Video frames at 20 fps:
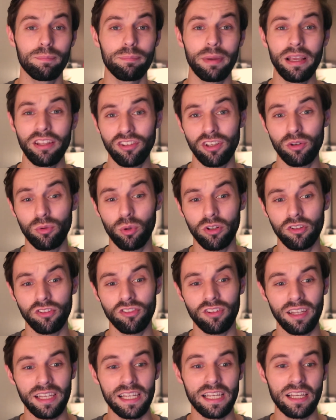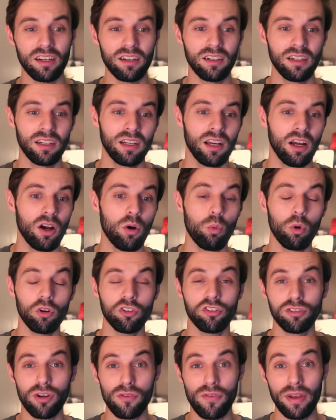Basic ones like,
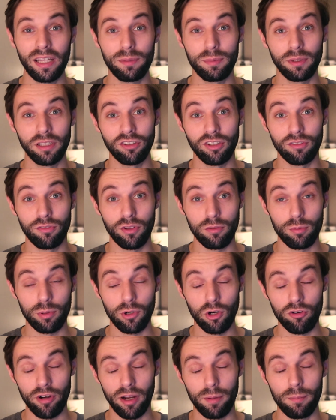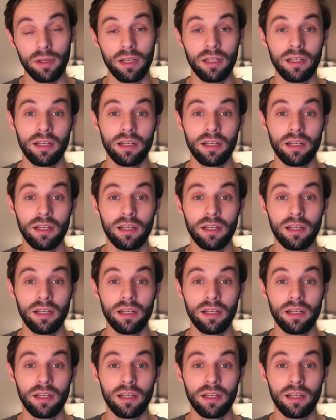what's your availability for the program?